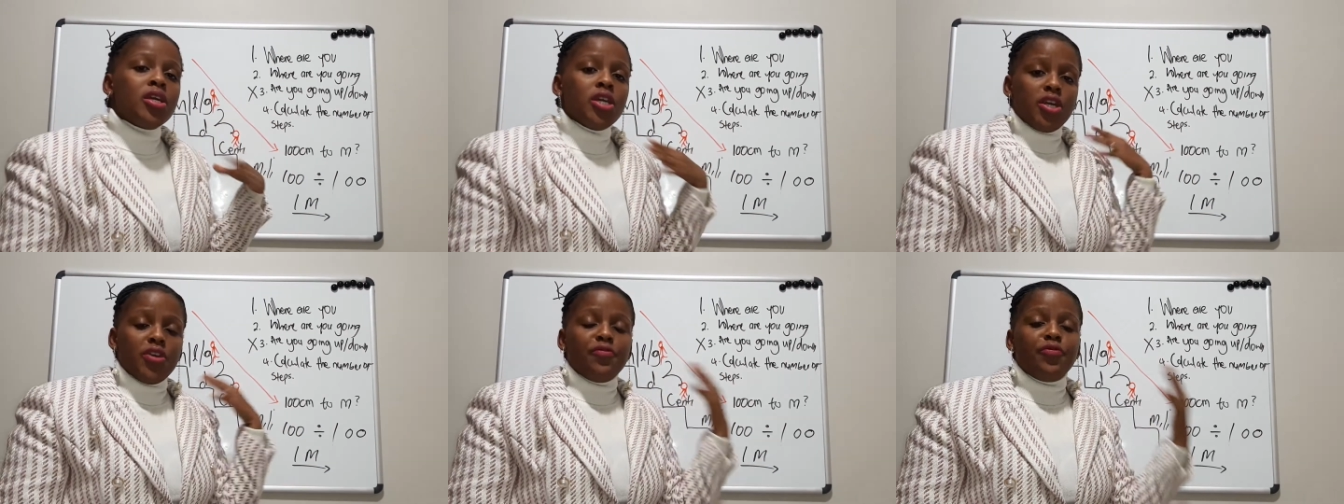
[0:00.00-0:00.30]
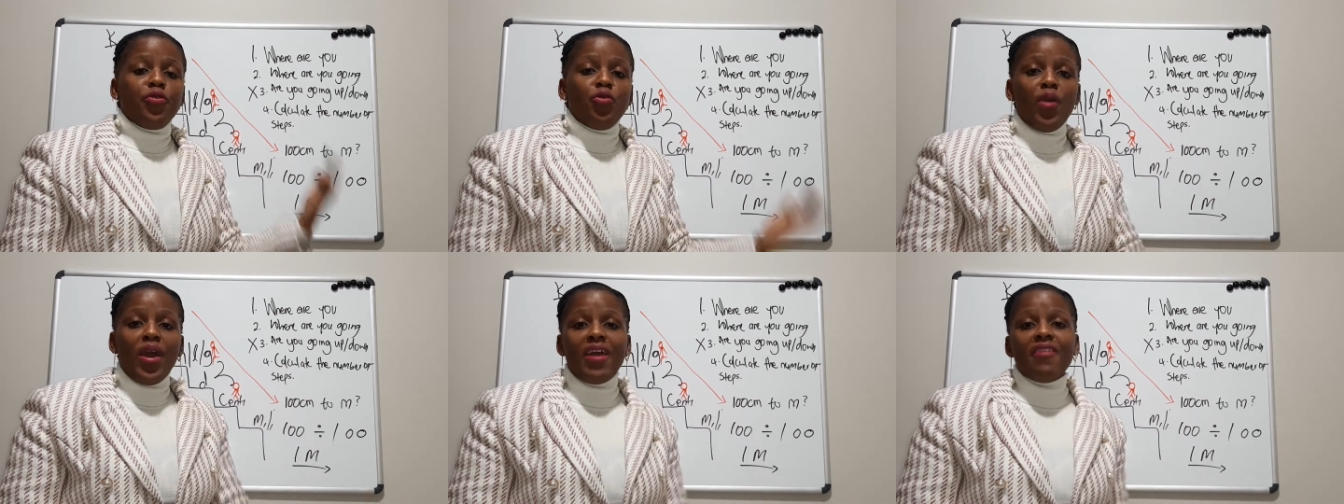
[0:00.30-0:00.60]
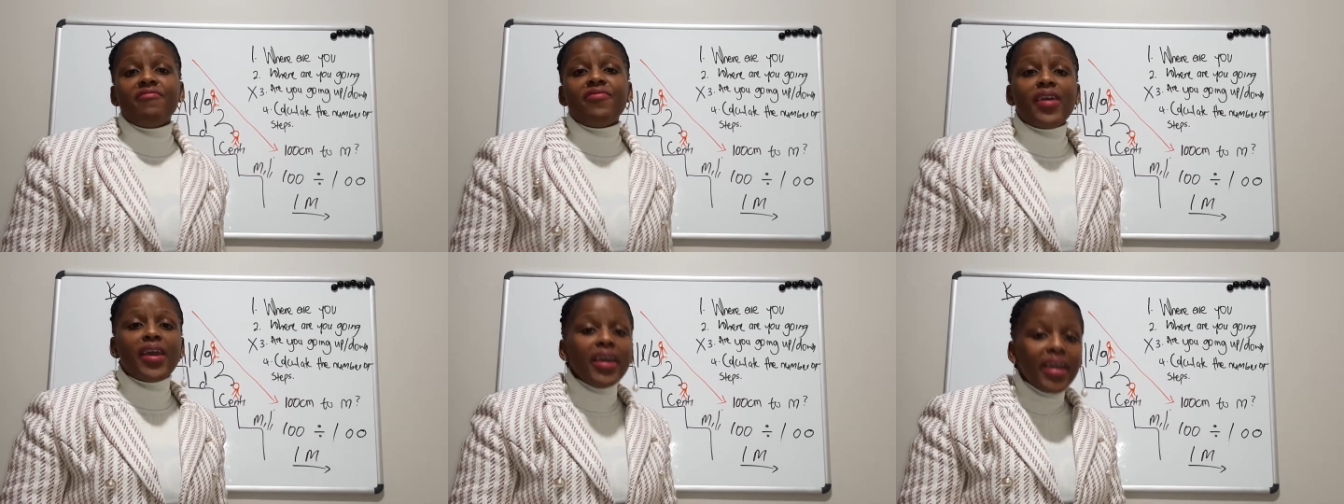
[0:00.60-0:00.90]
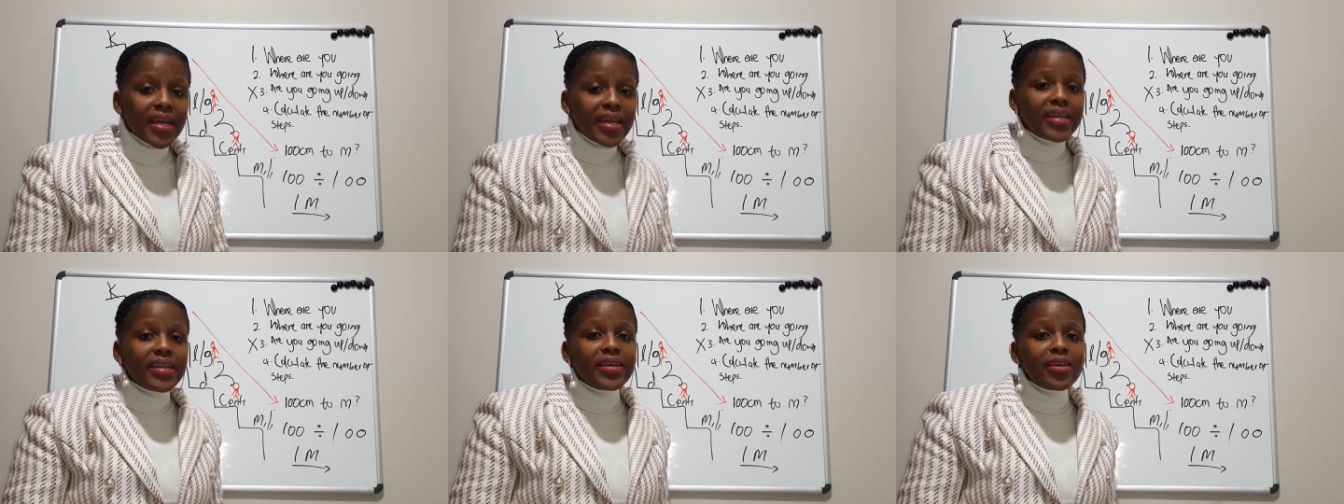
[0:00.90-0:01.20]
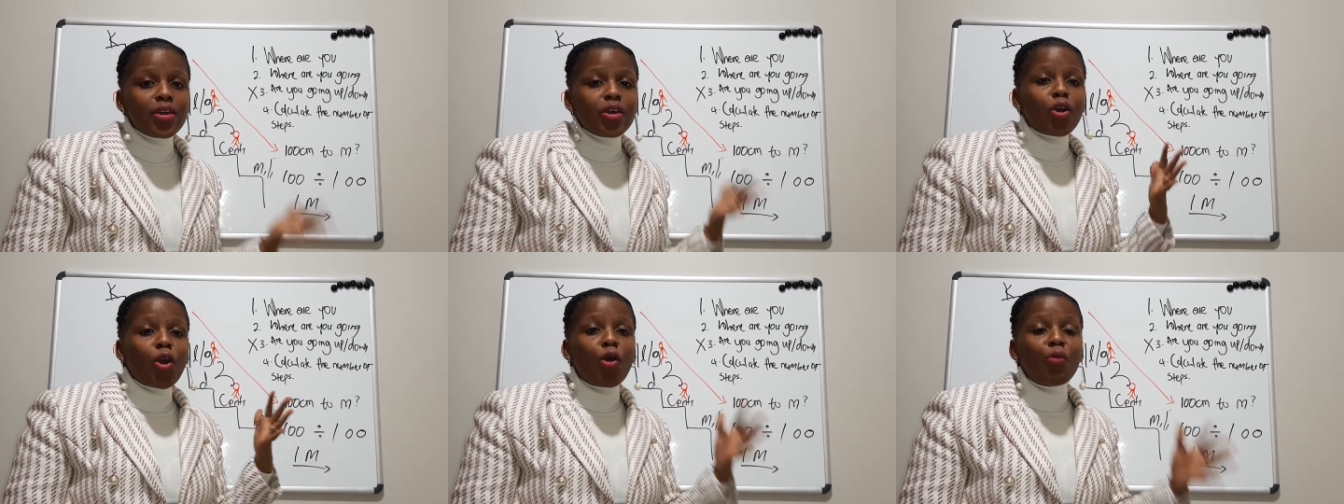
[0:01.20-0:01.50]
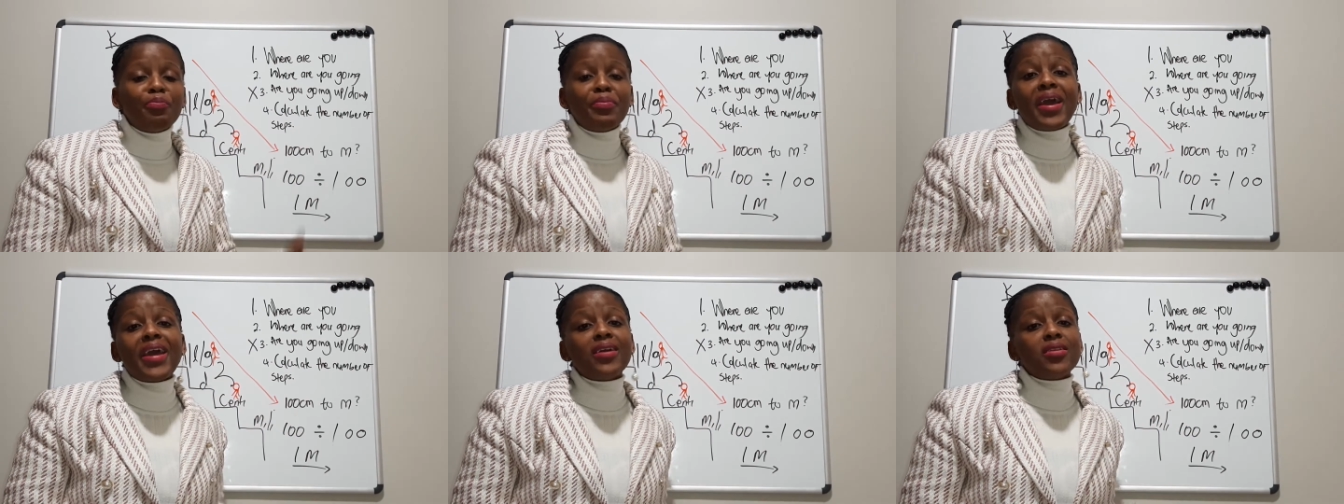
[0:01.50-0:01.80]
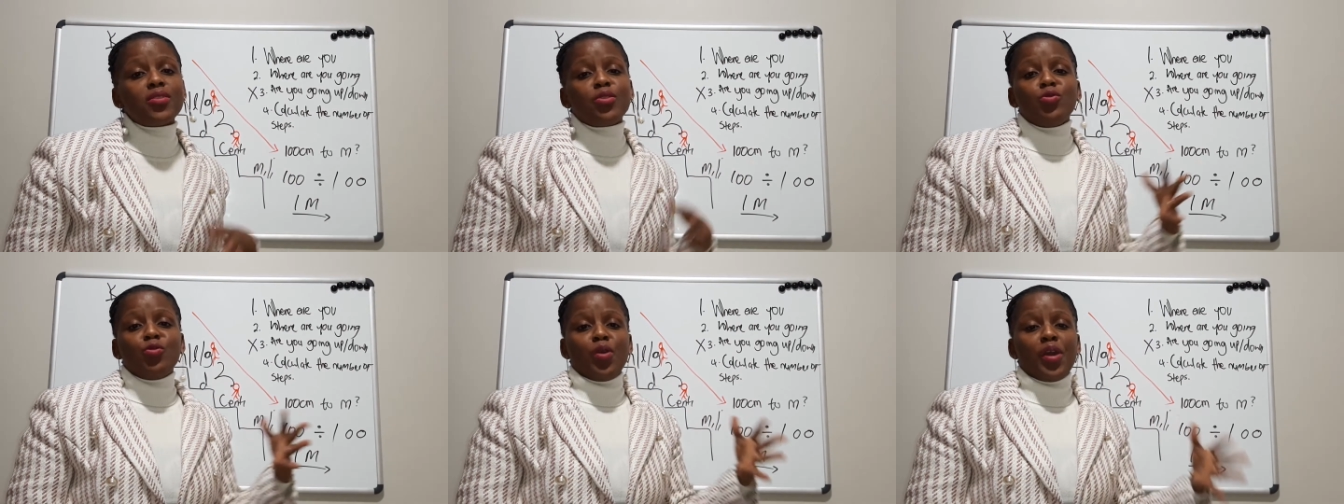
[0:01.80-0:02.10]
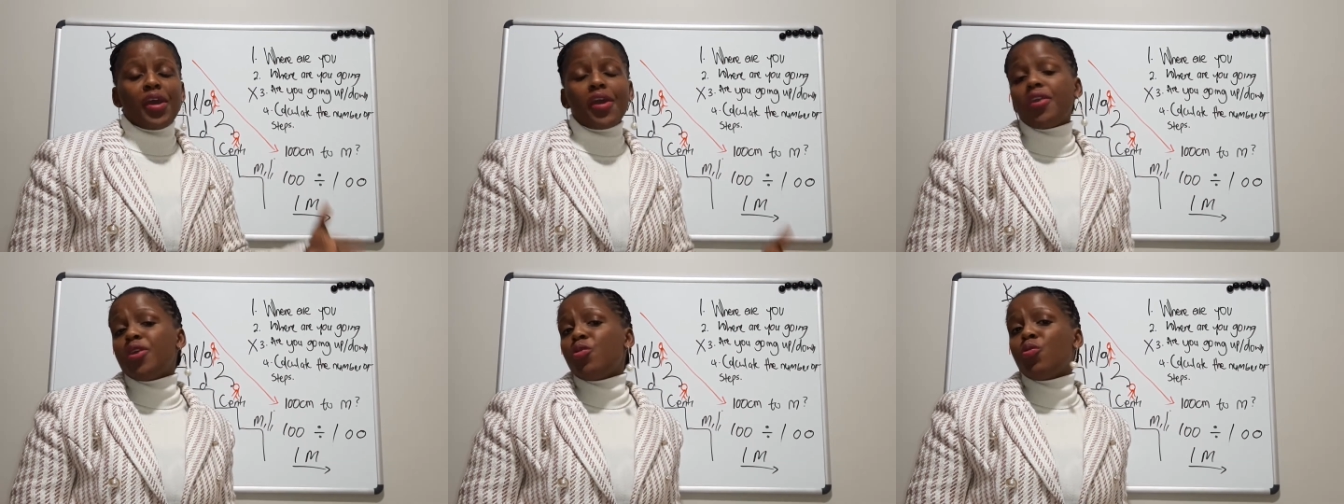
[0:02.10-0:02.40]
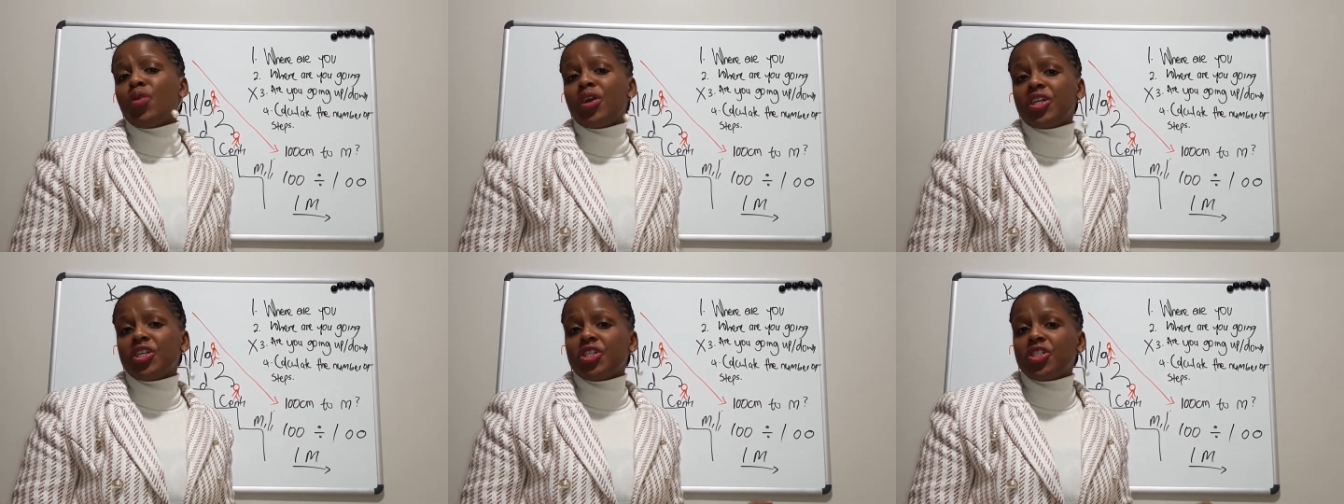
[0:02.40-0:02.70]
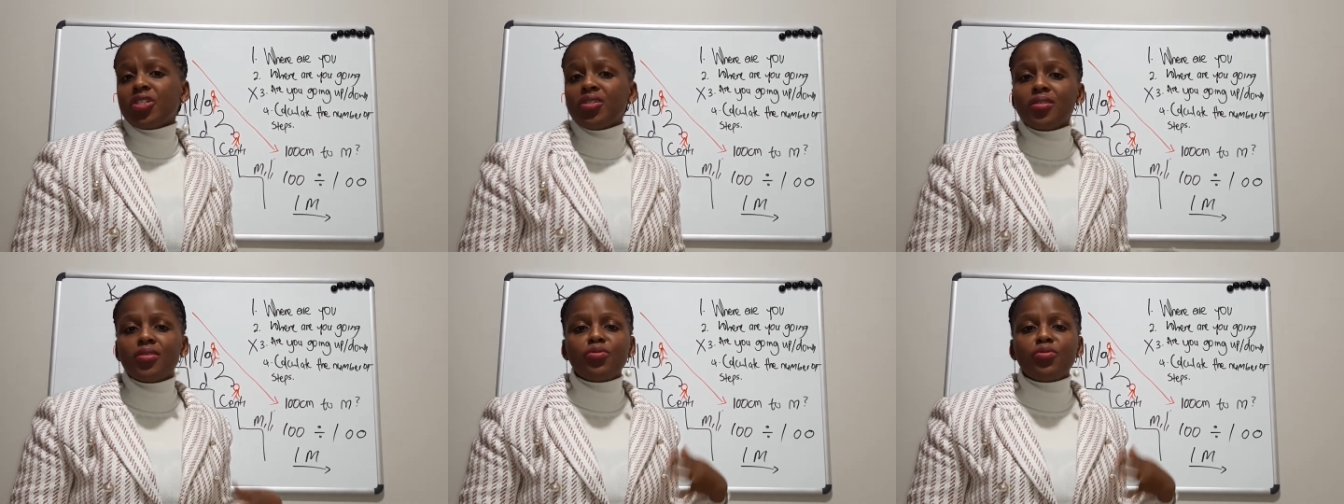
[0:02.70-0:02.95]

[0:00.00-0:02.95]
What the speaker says: If you have any comments or any questions,